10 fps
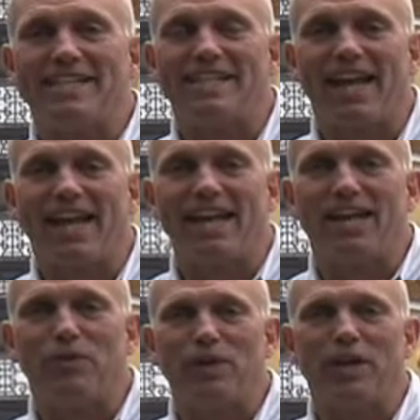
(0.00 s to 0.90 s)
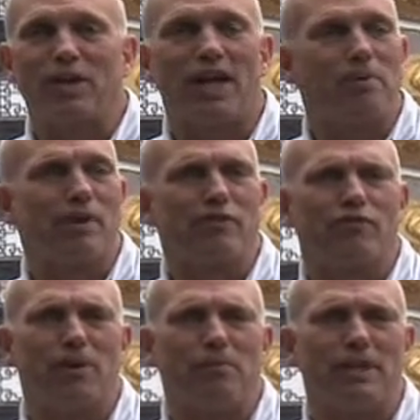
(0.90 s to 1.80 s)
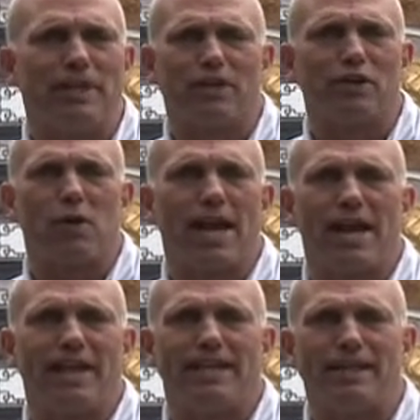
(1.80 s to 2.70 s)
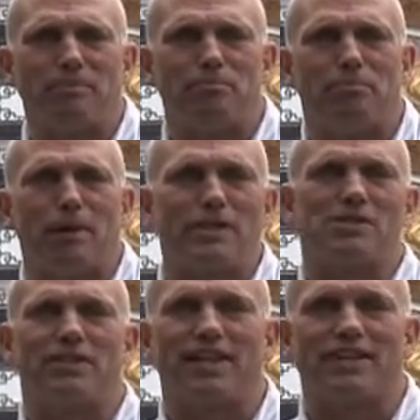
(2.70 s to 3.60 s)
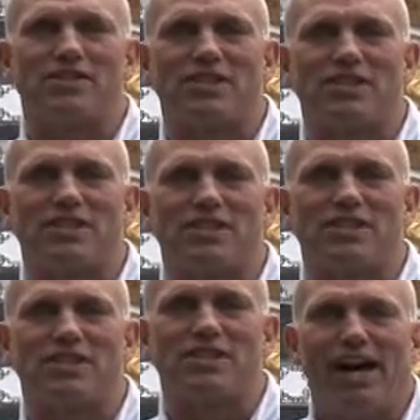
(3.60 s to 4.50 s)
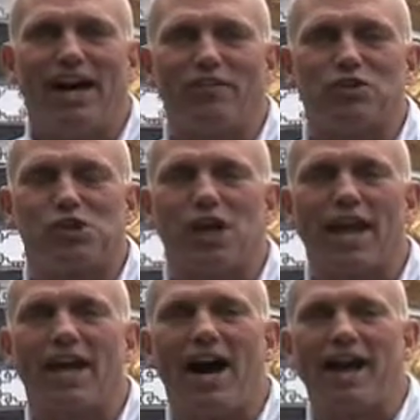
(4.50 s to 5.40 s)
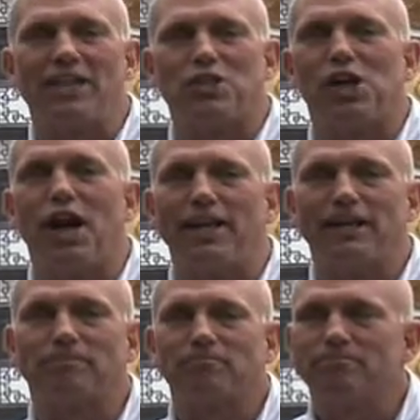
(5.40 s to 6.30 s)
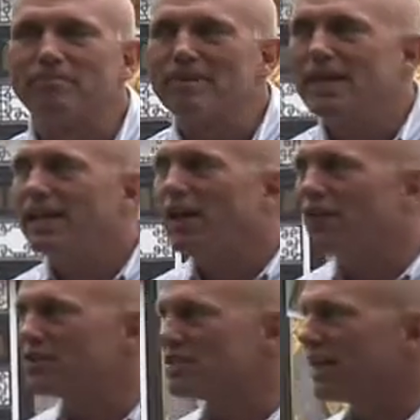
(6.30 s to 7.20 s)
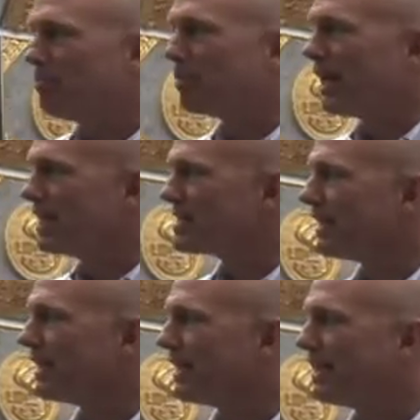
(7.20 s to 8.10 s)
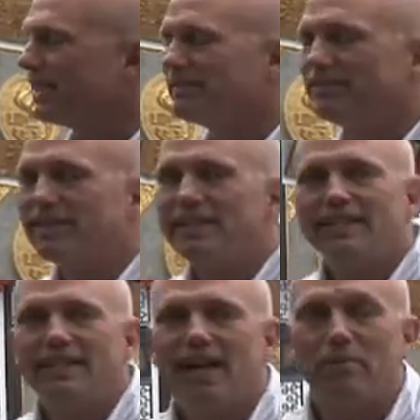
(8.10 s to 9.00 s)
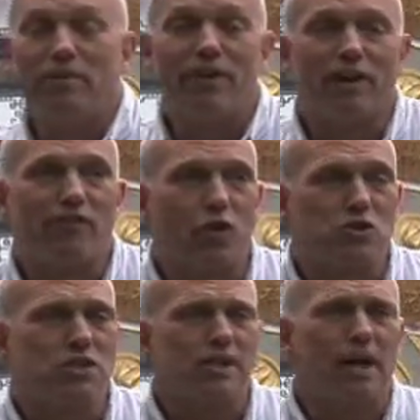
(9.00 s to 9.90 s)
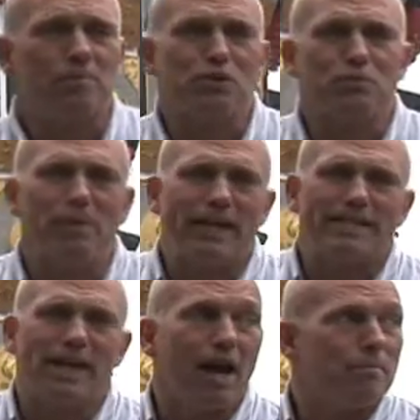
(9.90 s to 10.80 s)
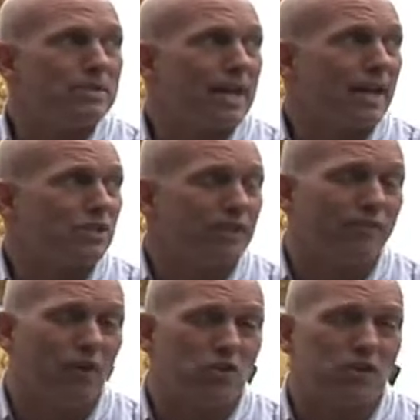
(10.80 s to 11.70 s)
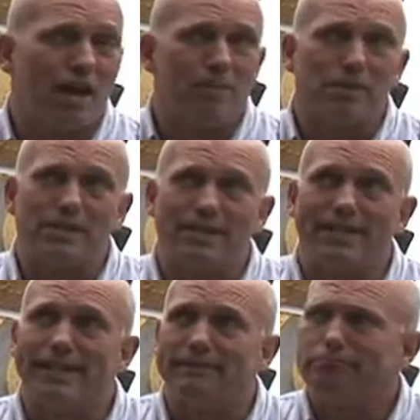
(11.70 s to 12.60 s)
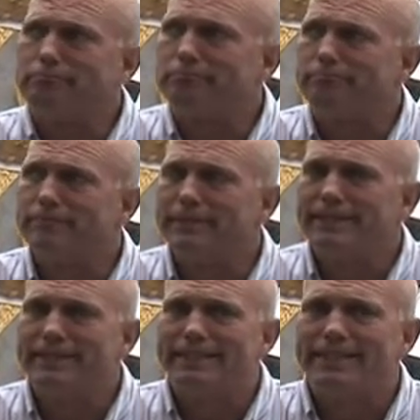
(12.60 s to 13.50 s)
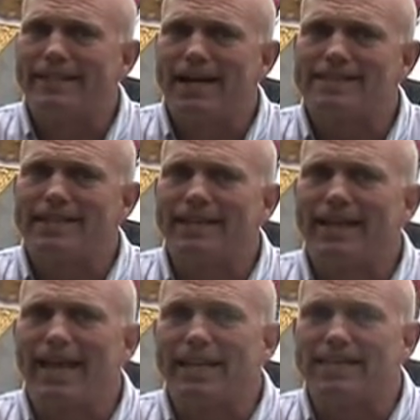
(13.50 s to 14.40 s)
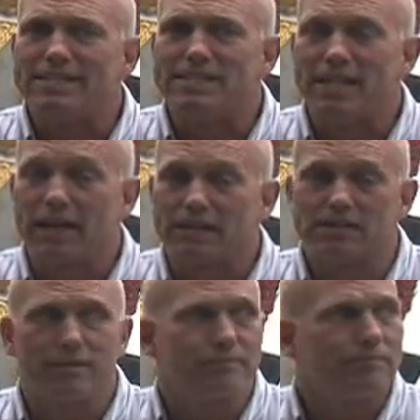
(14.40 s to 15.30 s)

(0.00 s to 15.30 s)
today we are coming from the grand and bustling city of Shanghai, China. Now this is a place that I've been very fortunate to come to many times. Actually, the first time was in 1986.